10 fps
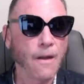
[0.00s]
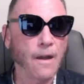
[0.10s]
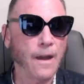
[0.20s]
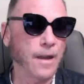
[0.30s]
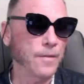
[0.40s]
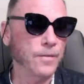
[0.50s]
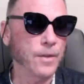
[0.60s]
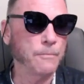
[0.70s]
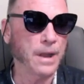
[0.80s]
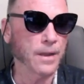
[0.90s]
And the
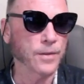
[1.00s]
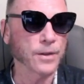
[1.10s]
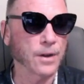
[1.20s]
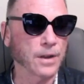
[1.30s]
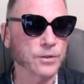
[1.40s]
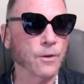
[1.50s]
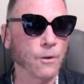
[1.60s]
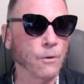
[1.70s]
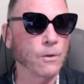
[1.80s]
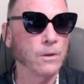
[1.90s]
panther has a
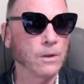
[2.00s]
hole.